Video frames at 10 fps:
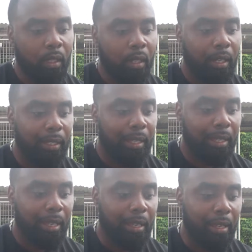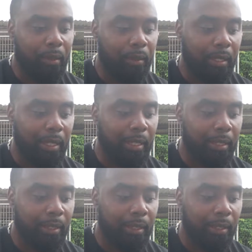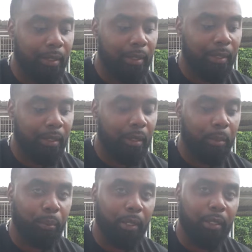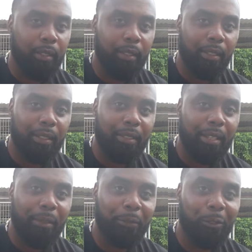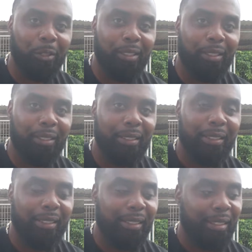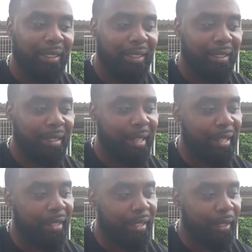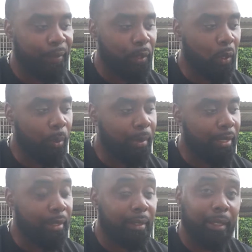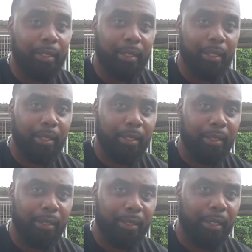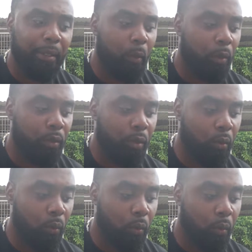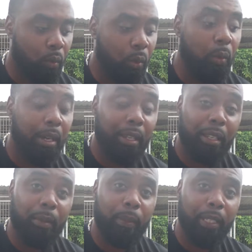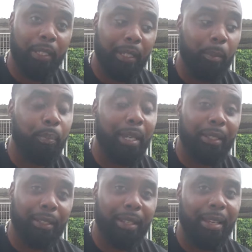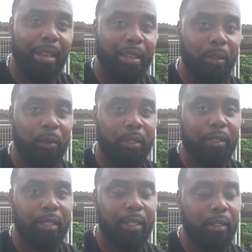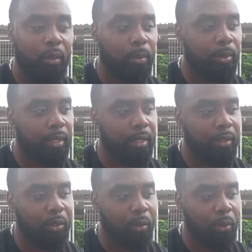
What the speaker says: again, I don't think it's a breeder in South Florida that if you don't mention Dante, that they won't know who I am and the impact that I had on this thing. You know what I'm saying? So,